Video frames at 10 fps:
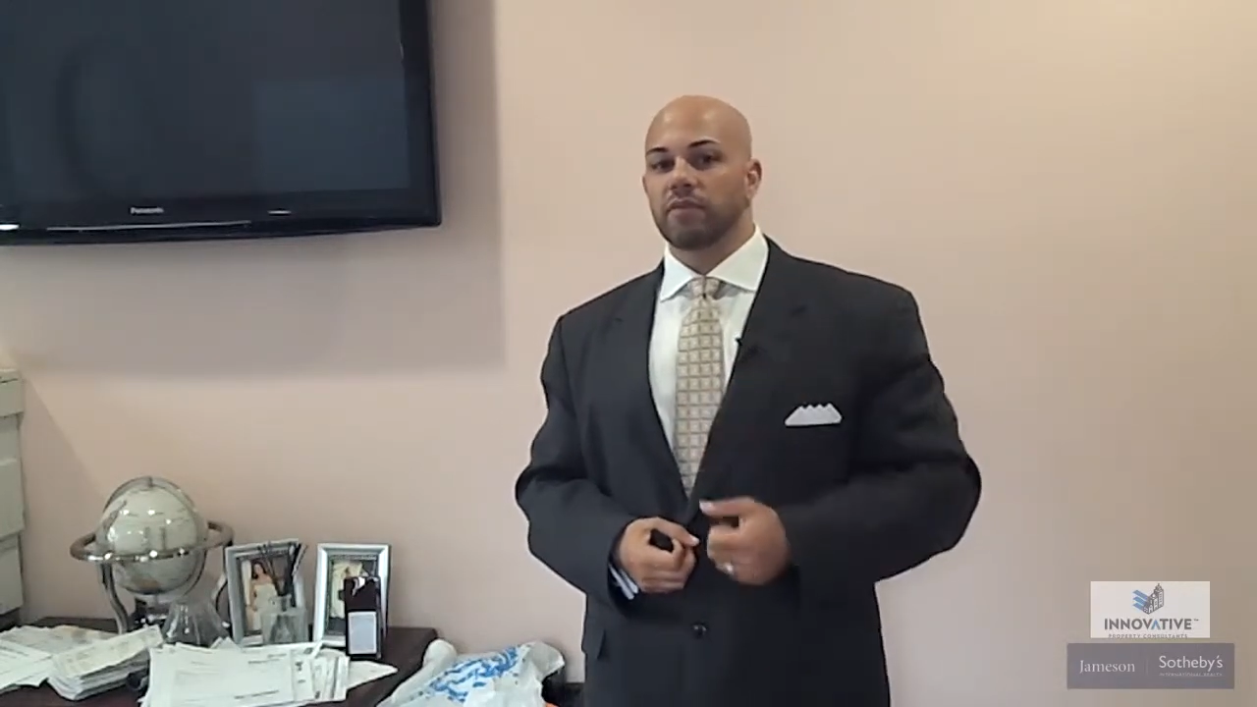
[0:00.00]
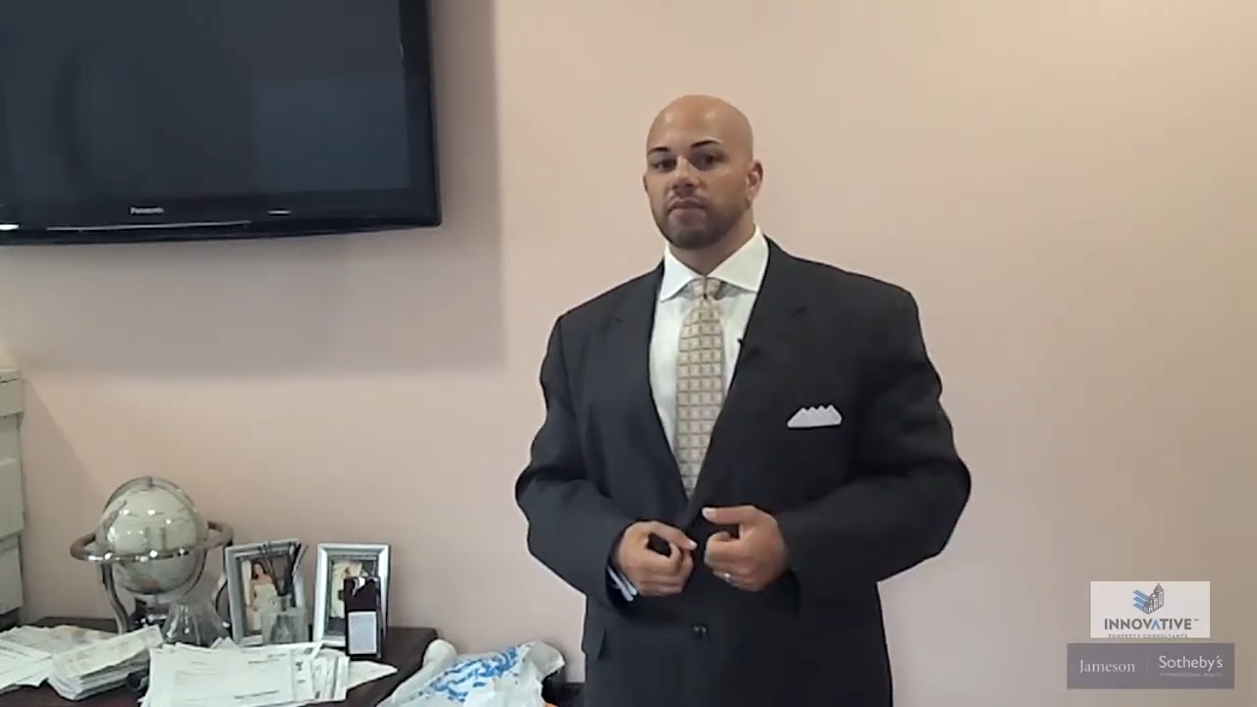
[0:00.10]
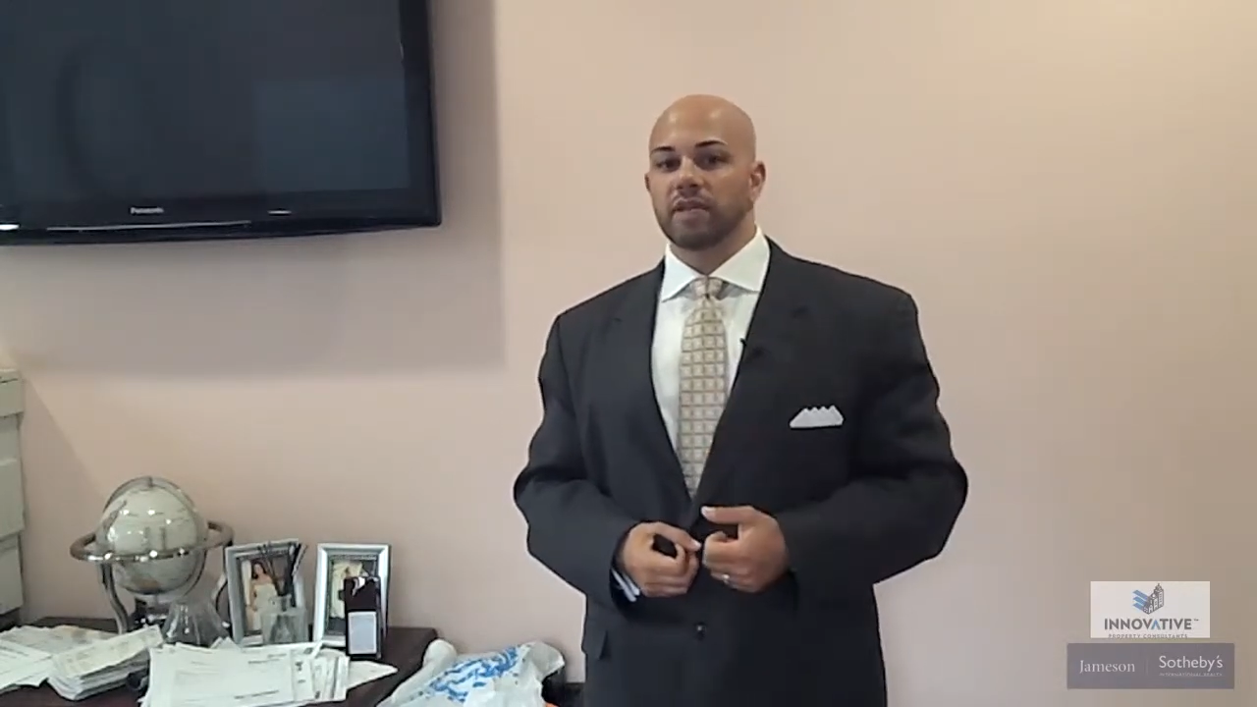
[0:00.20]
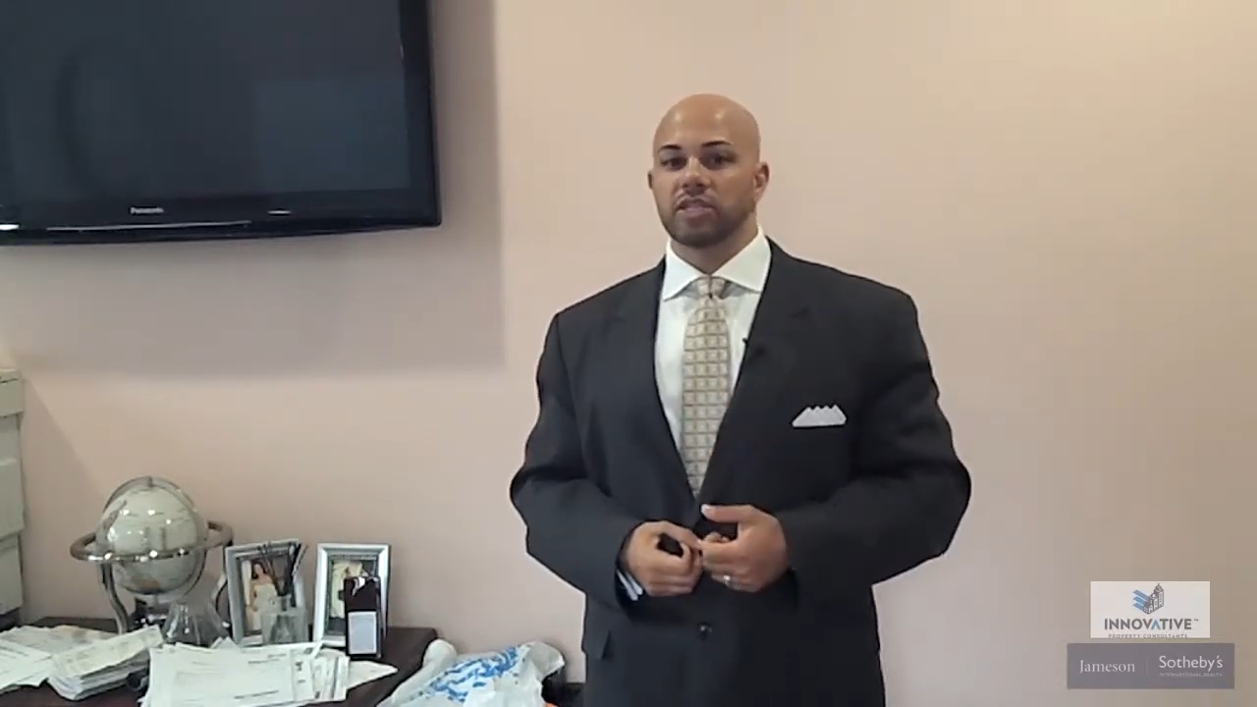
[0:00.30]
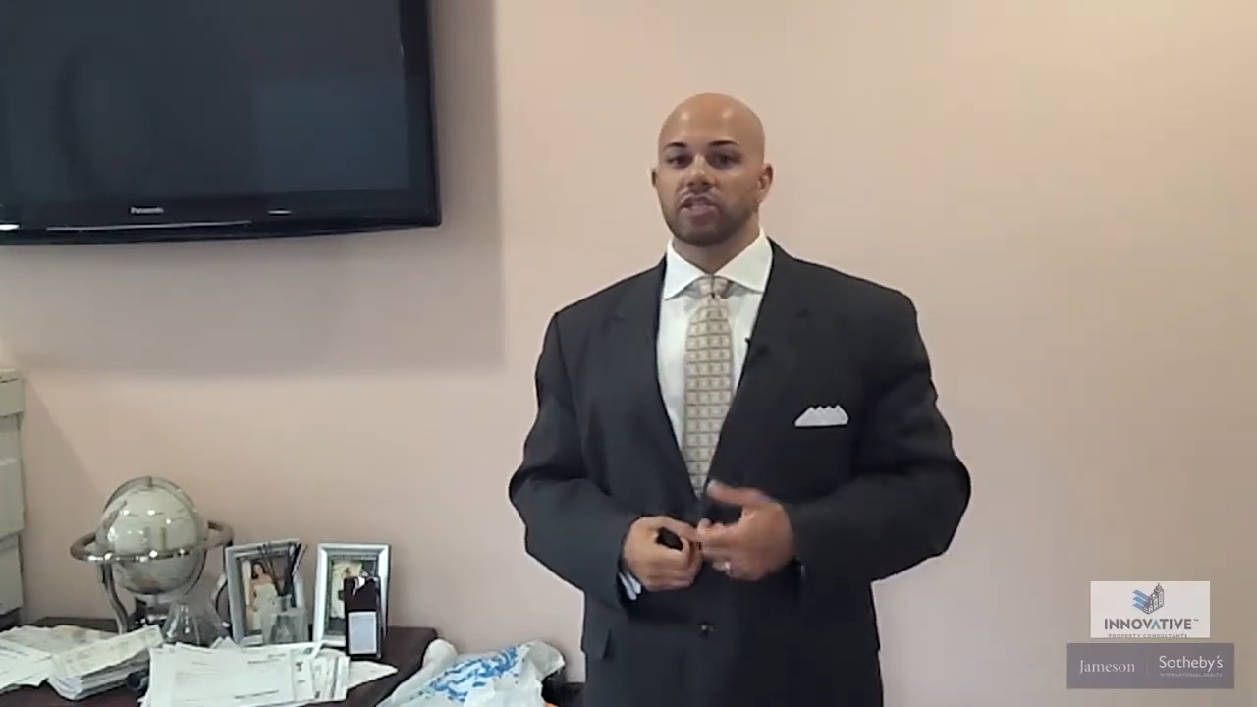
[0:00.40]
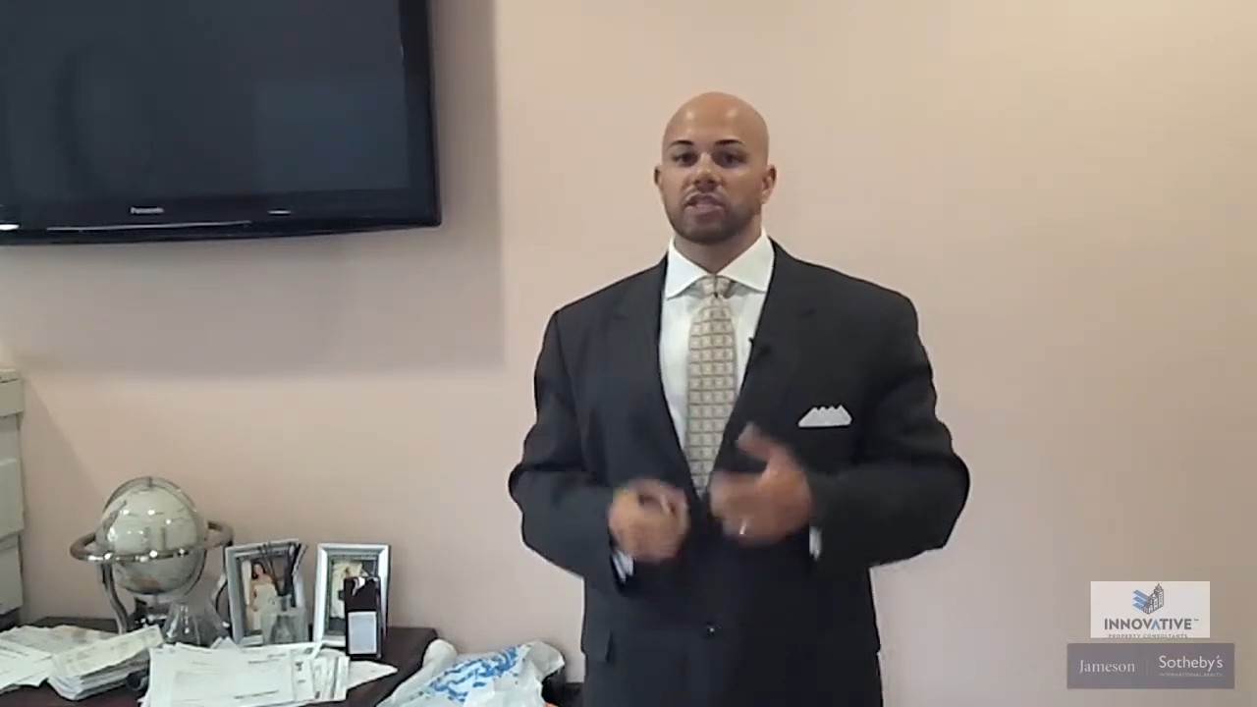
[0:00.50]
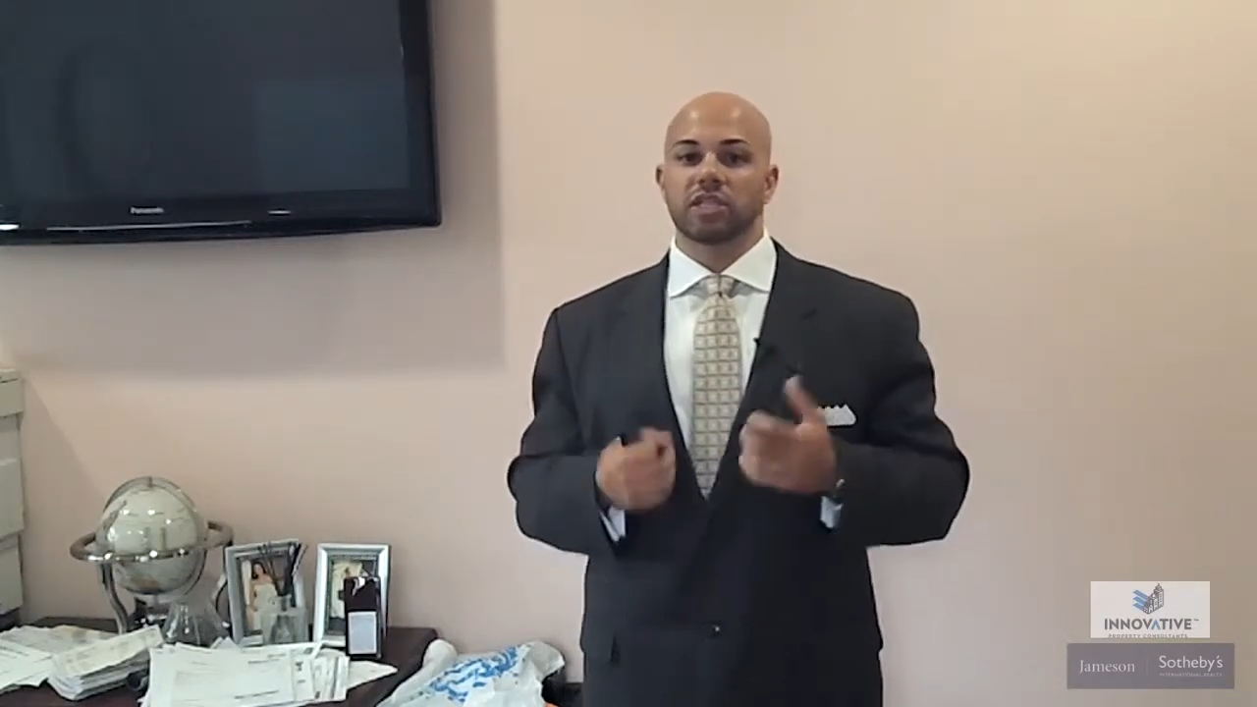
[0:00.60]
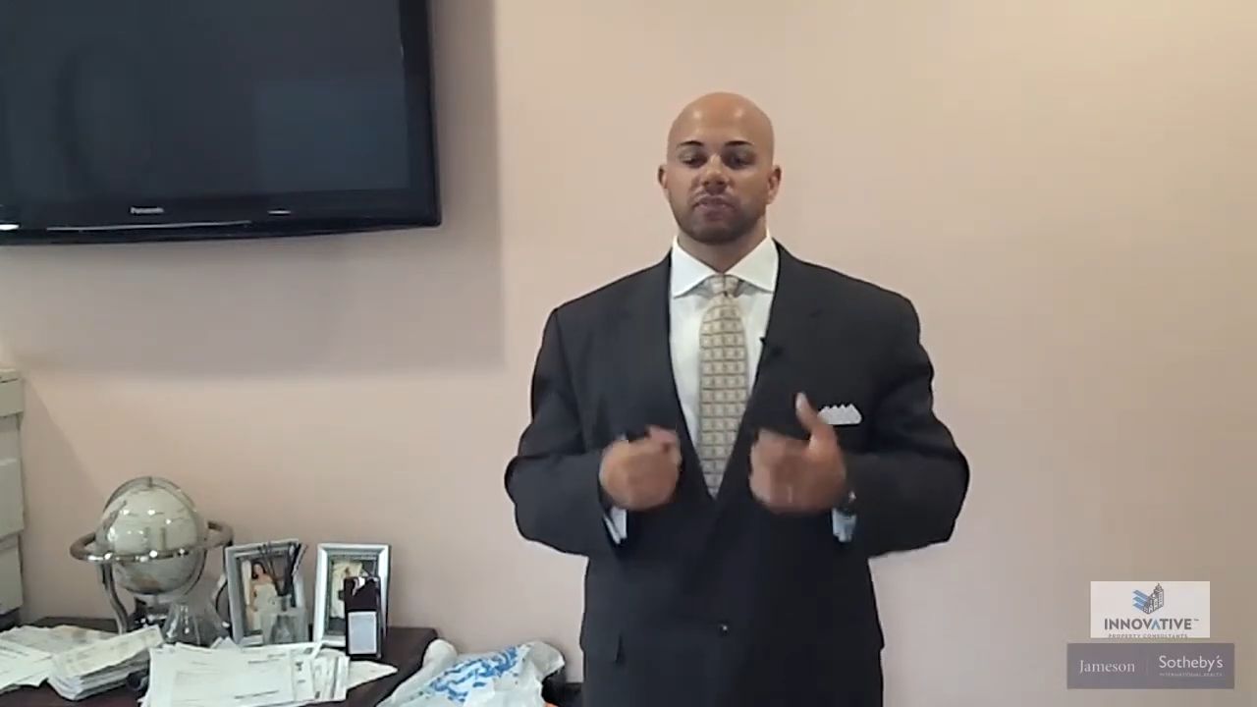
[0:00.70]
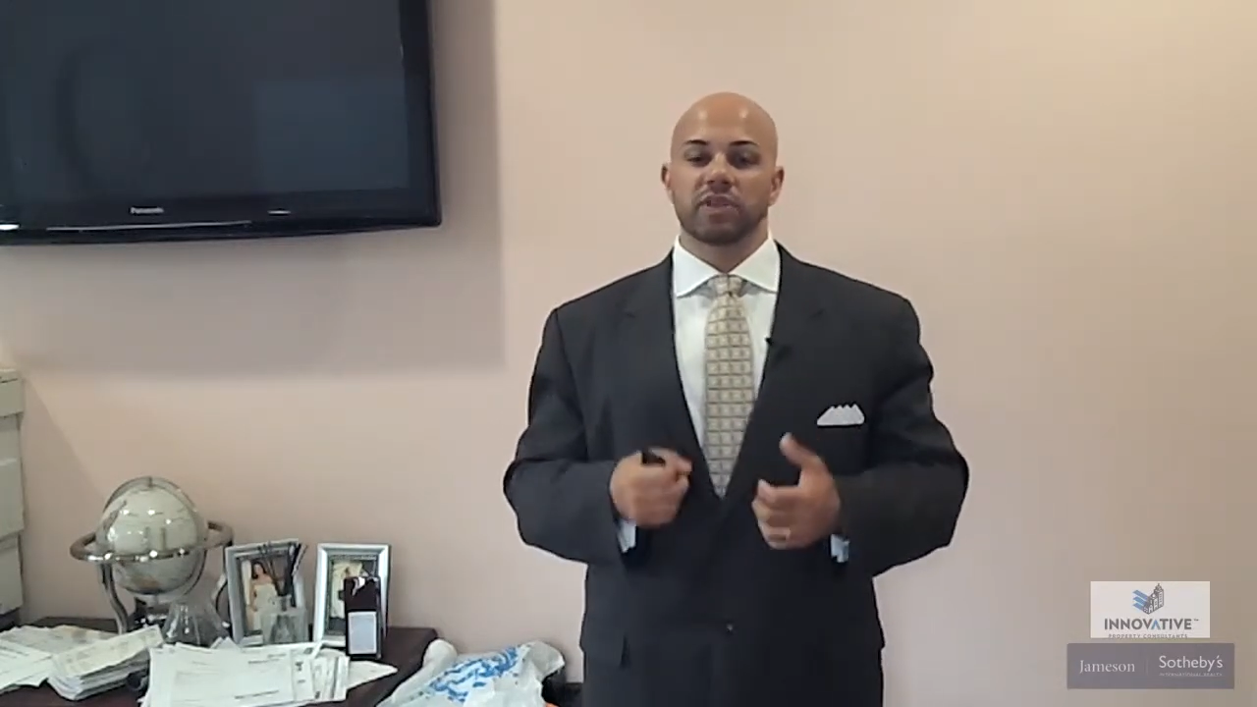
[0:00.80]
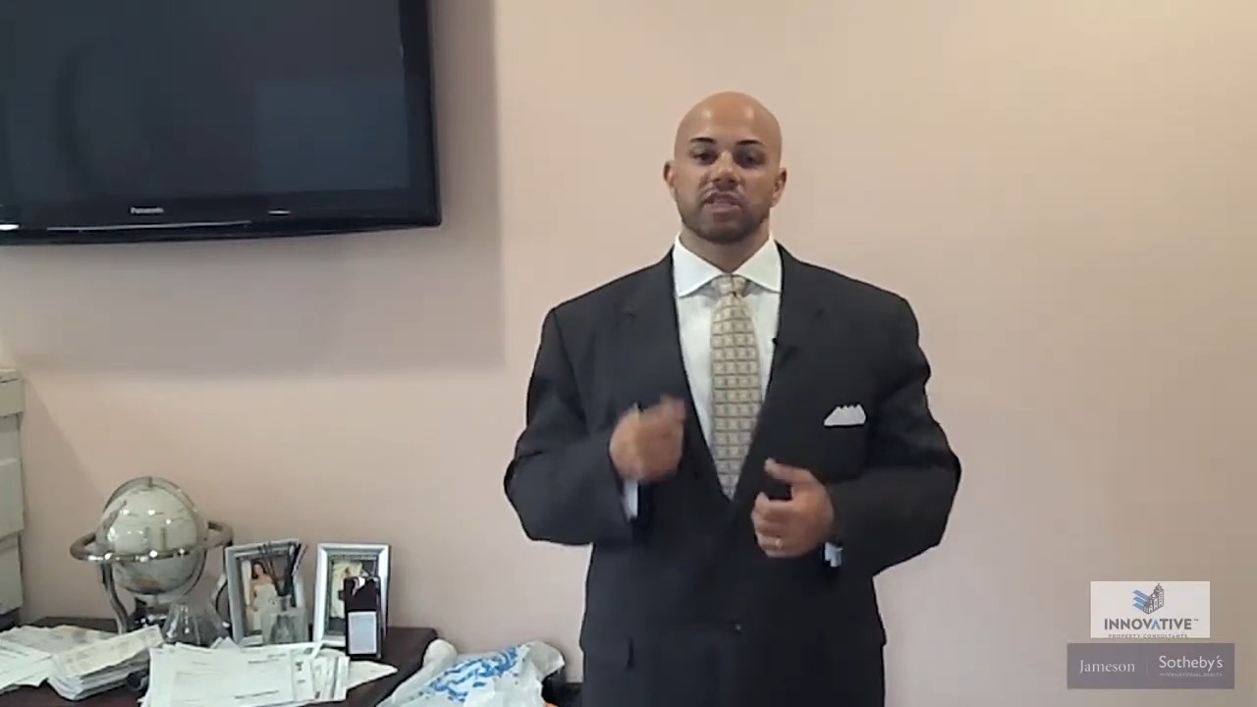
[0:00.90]
information to
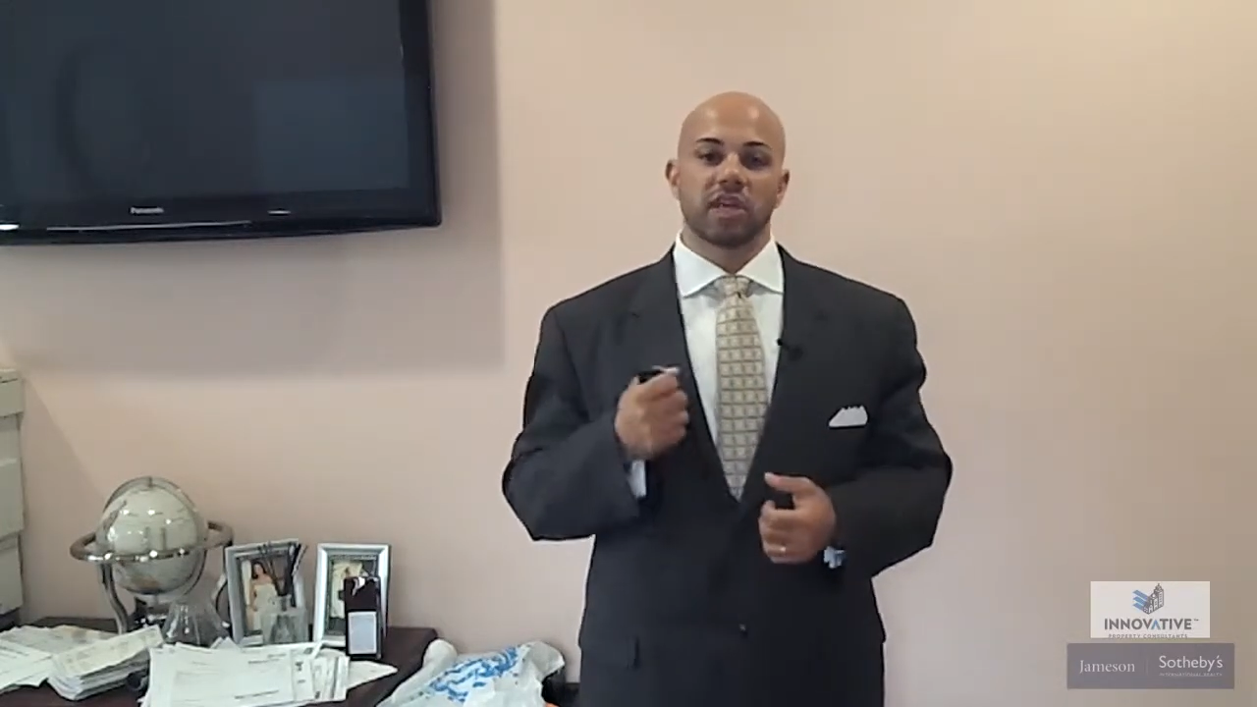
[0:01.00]
simply